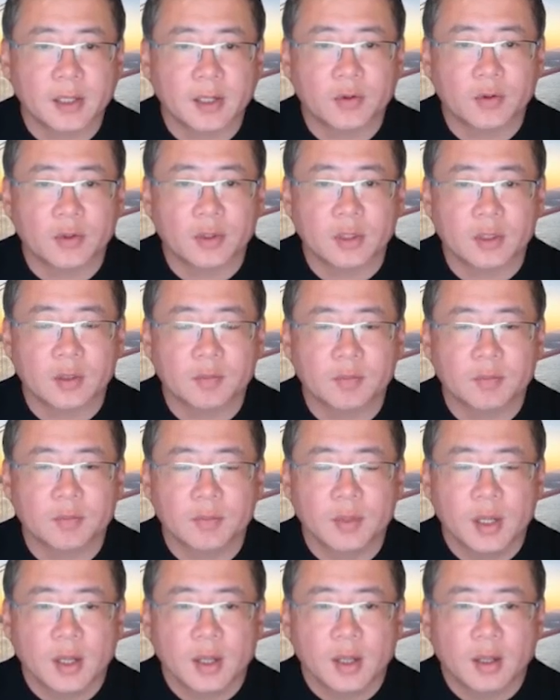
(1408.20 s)
algorithm,
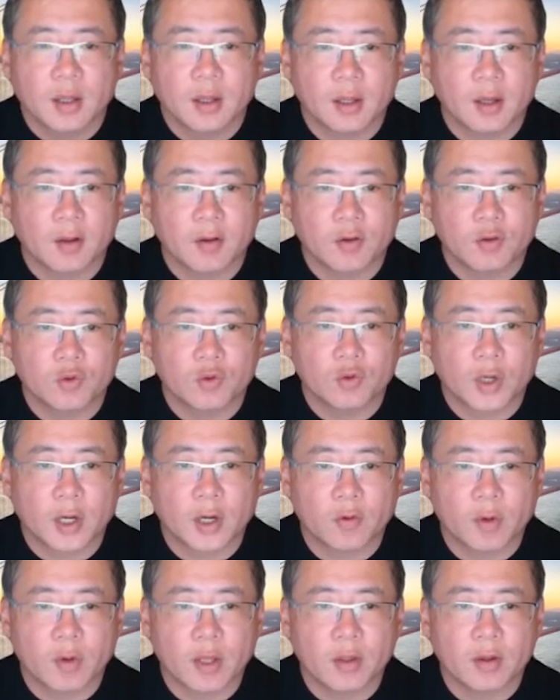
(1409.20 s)

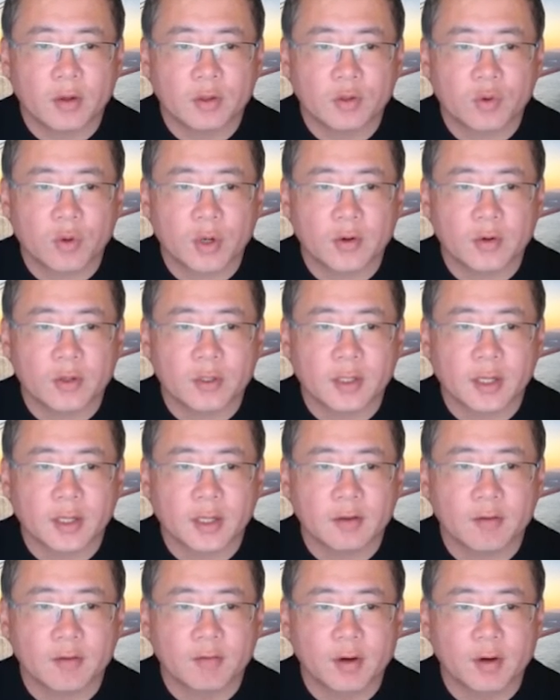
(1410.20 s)
can run those queries
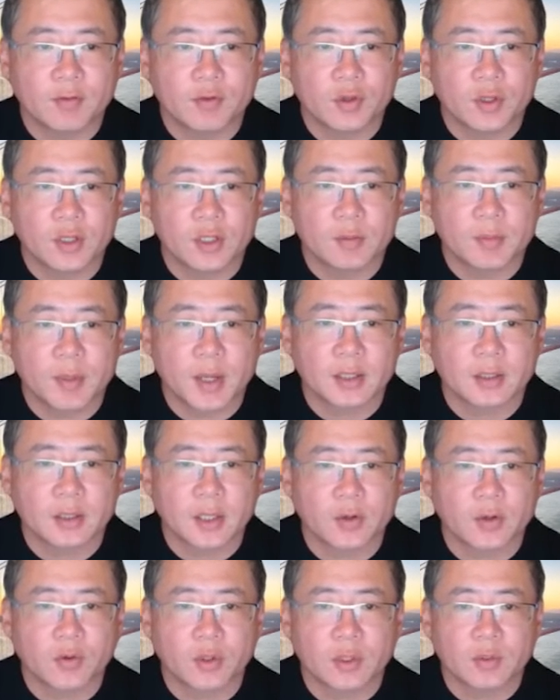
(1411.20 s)
that involve shortest path
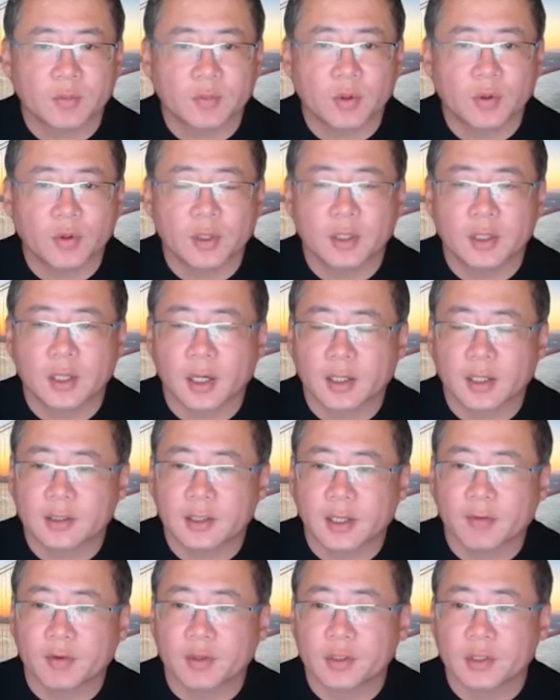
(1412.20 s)
algorithm only take
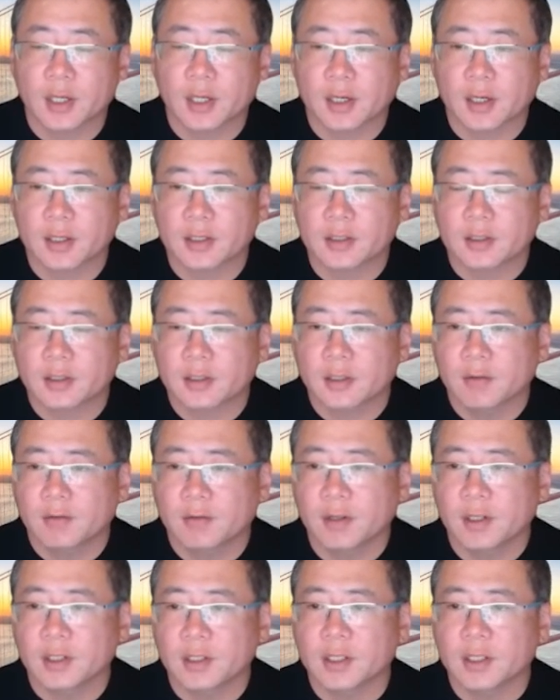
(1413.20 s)
several seconds. For